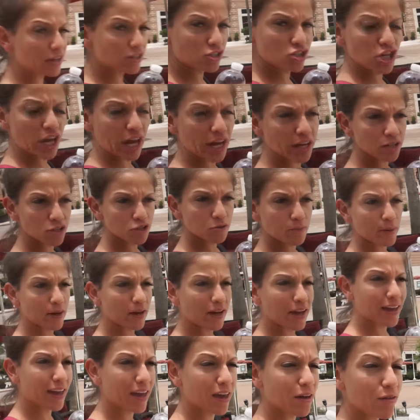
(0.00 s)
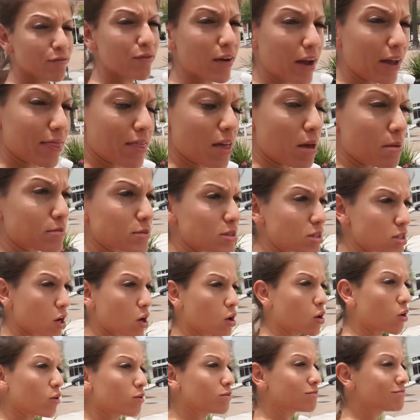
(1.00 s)
exchange, but I can't find them. So
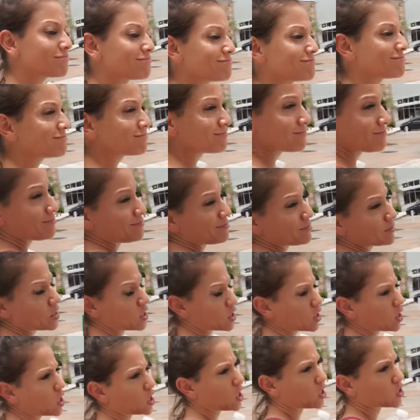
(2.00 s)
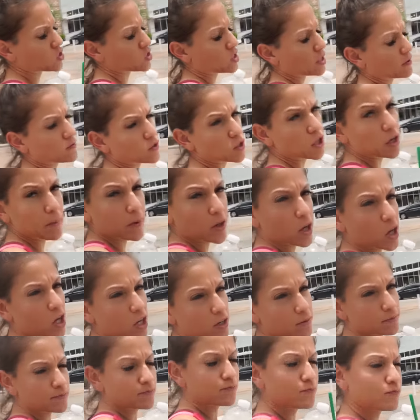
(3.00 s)
I'll stop to come
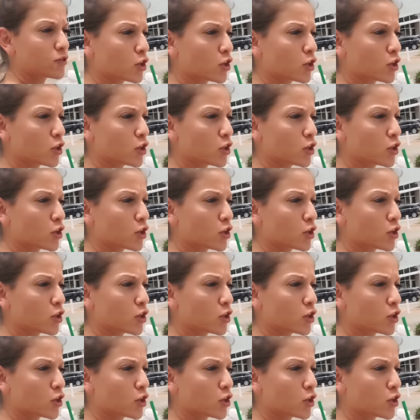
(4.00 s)
again.